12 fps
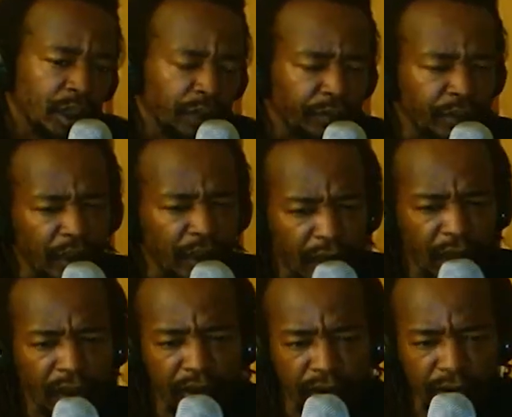if your cat
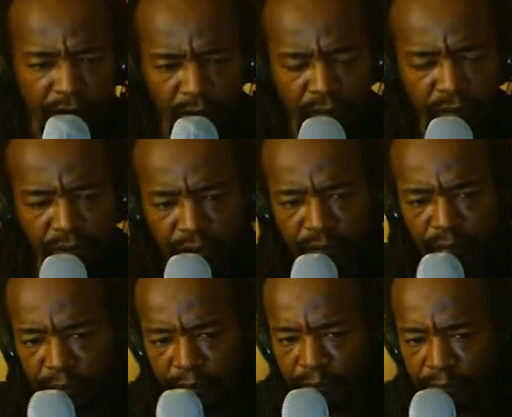can tell, just
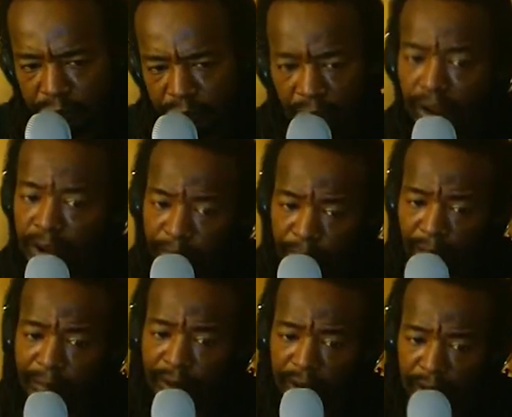remember, they
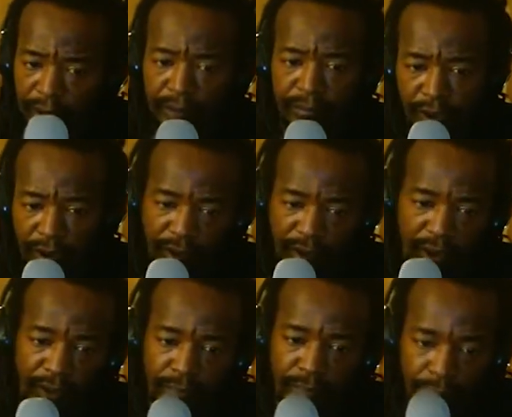probably can.
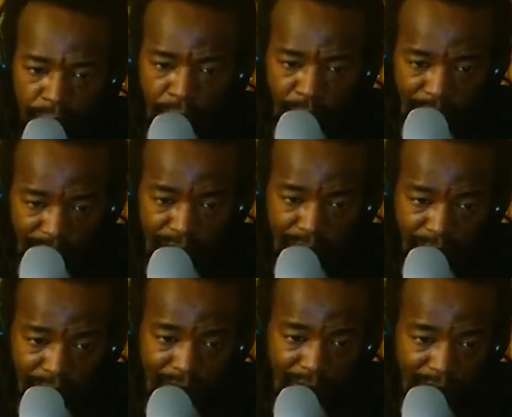inhale while you're
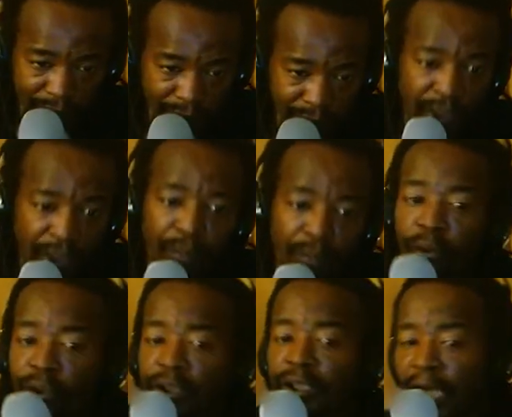zoning out, they're
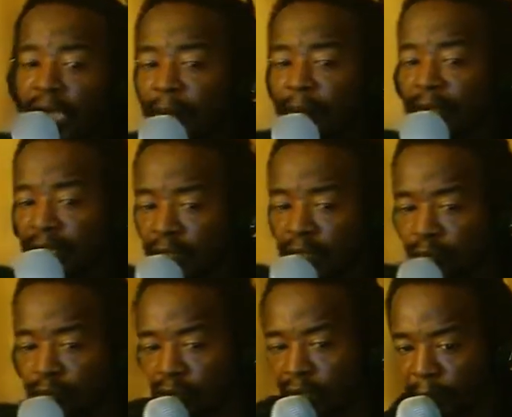more than happy to keep
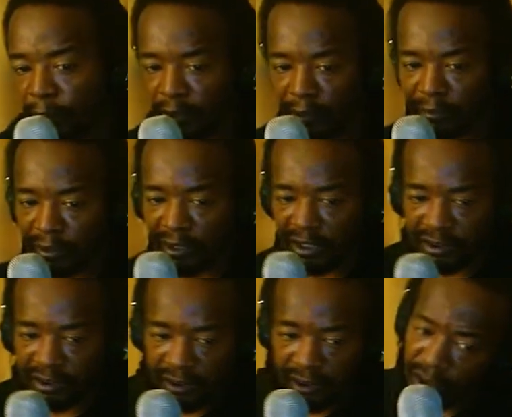you company
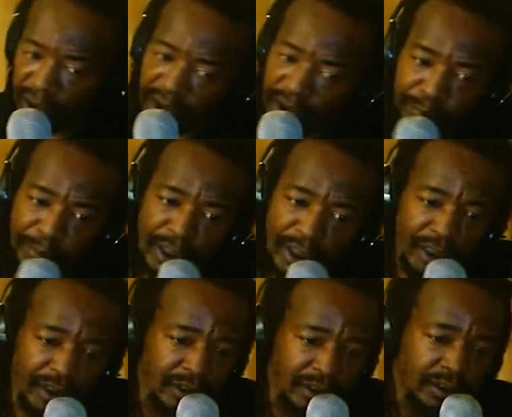because, let's be
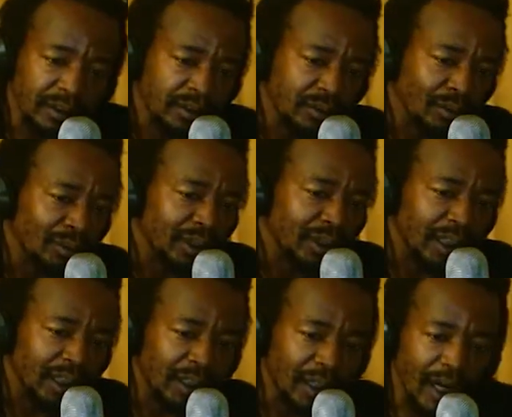honest, the only
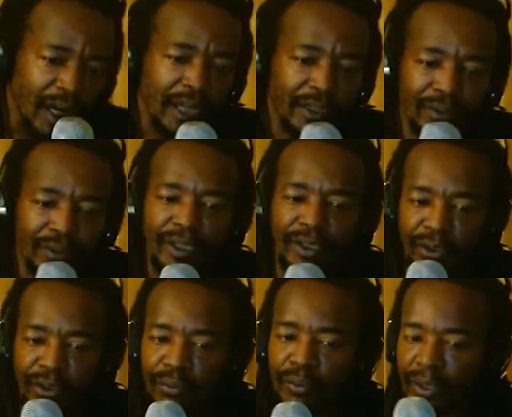thing higher than
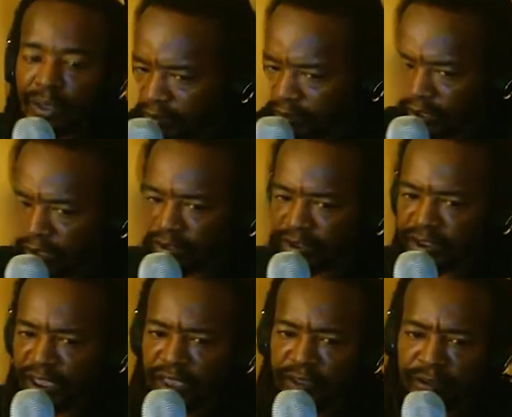you is their
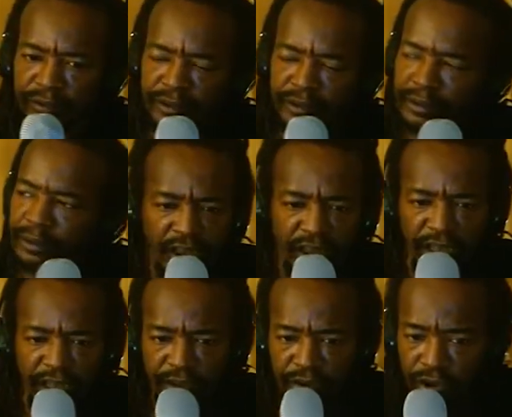standards, the
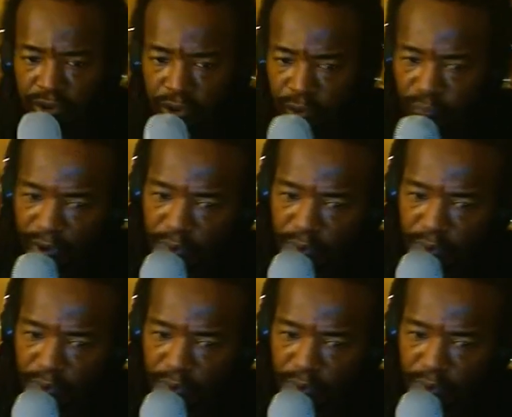answers to the